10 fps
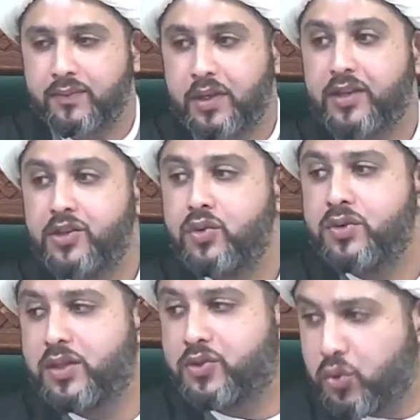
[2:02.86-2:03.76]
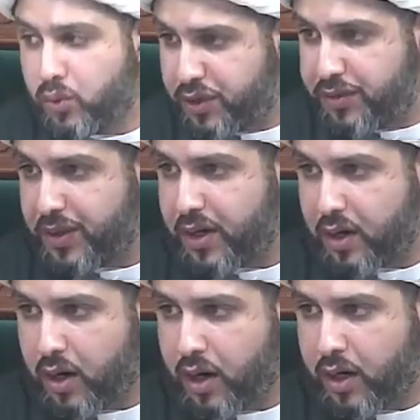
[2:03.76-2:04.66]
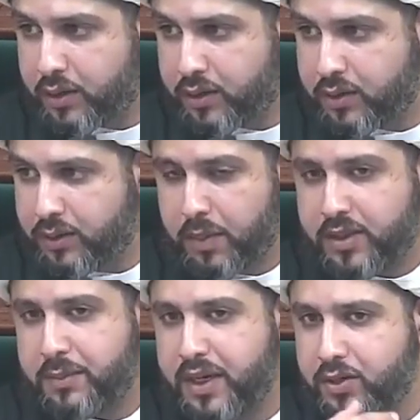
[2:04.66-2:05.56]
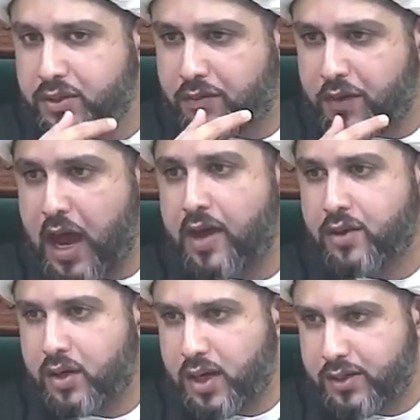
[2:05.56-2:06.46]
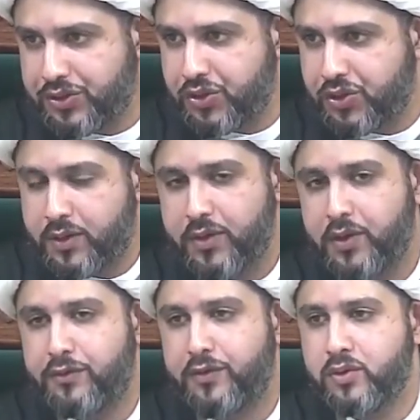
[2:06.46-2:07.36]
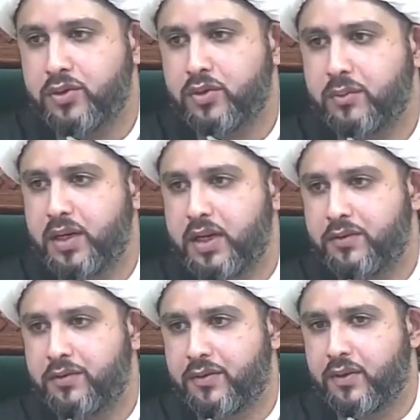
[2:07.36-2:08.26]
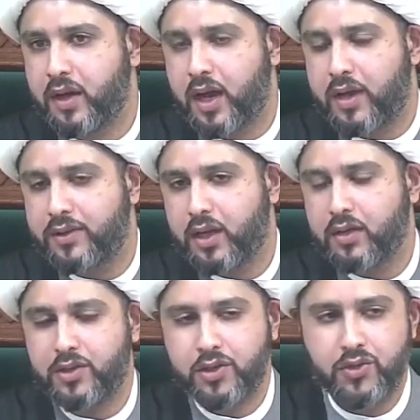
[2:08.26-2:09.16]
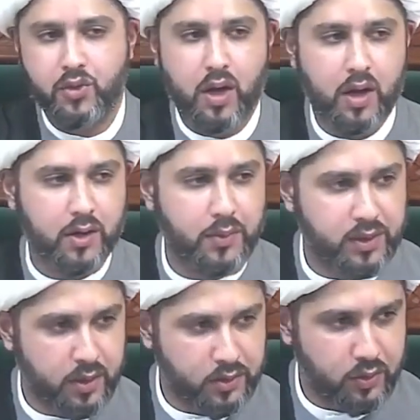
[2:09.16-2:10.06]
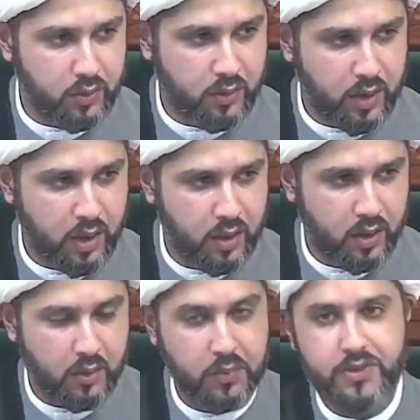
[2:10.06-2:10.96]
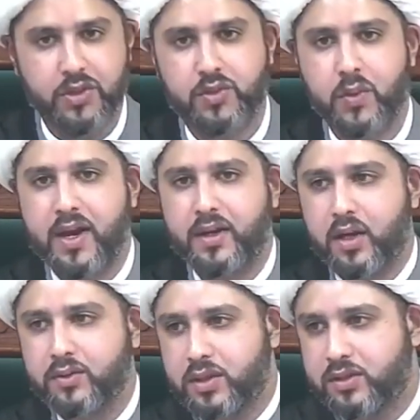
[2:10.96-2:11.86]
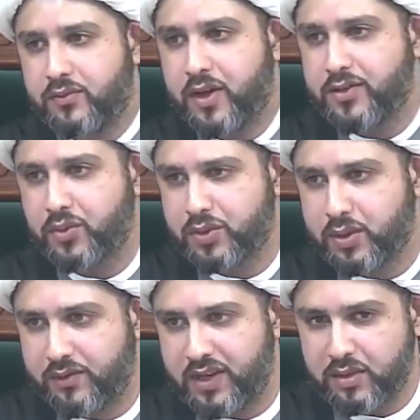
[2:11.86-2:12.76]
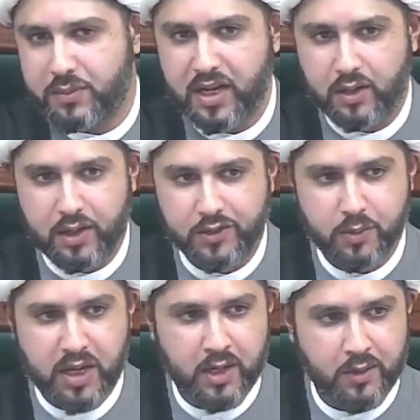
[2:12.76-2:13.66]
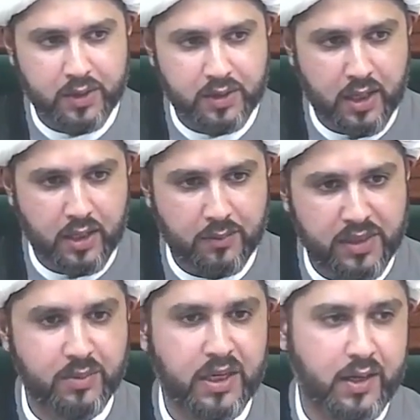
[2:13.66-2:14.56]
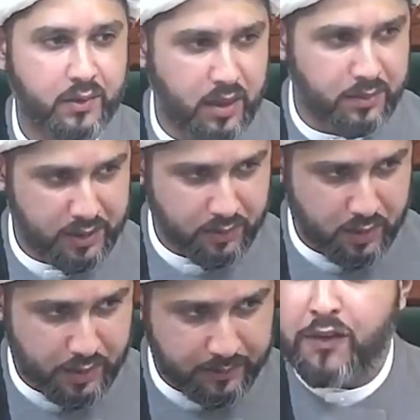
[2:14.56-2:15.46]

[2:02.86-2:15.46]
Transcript: they knew the truth in their hearts, but because of arrogance, they refused to believe. And they continued to argue with Rasulullah, which is where now this verse was revealed by Allah subhanahu wa ta'ala. Bismillahir Rahmanir Rahim.